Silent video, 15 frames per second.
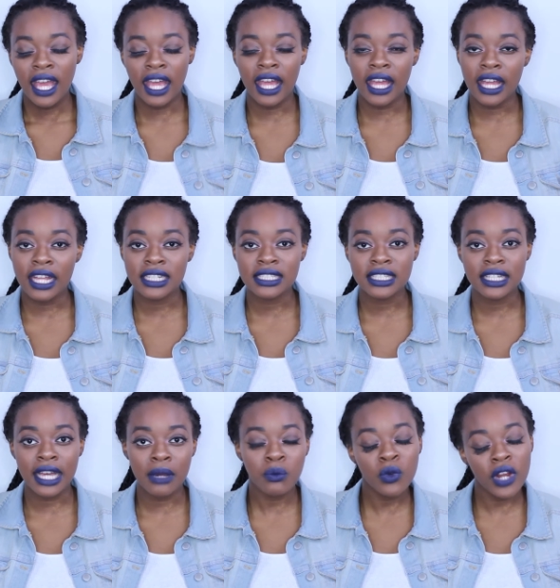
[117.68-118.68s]
and
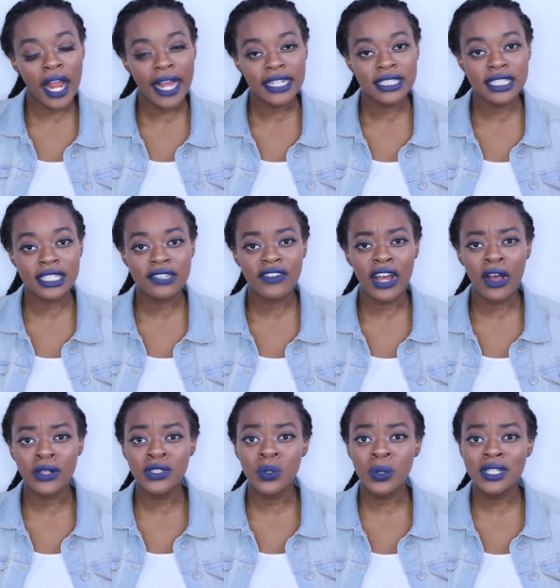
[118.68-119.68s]
get more active. I
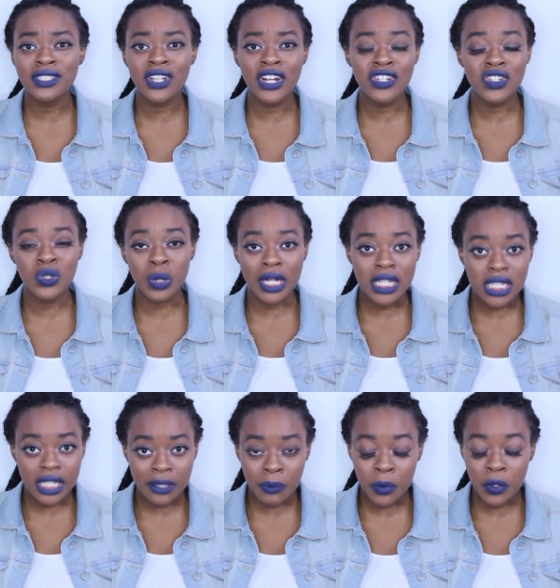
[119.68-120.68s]
also want to start
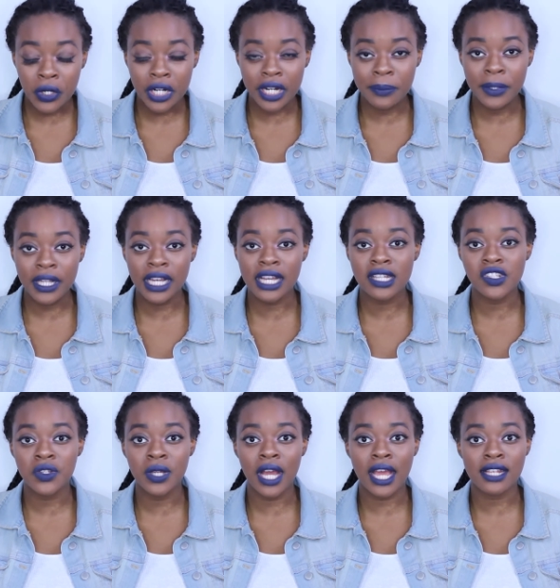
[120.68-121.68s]
stretching more,
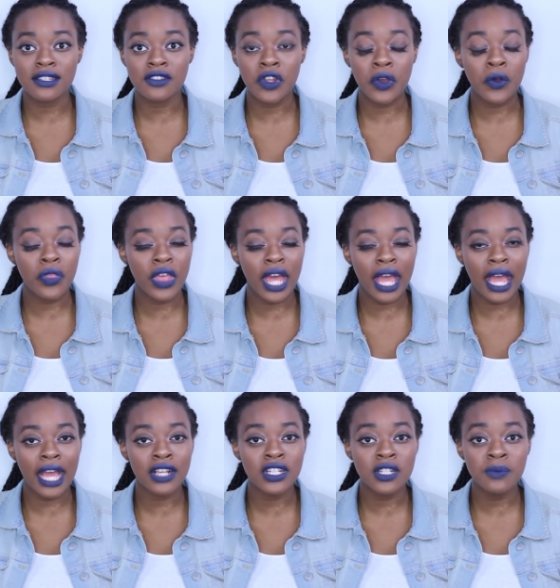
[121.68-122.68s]
because you guys know
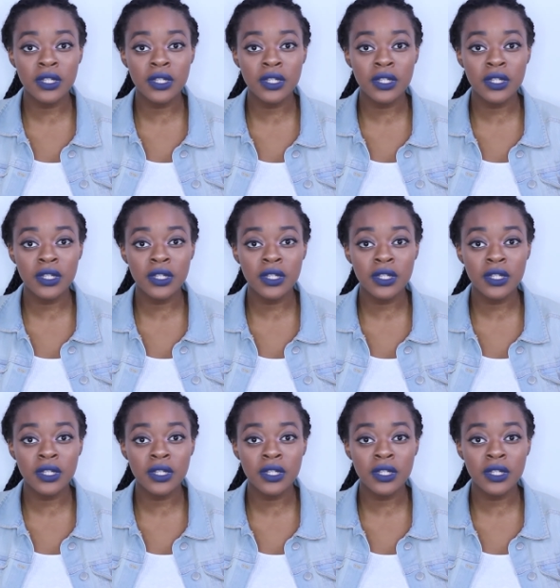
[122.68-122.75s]
that I used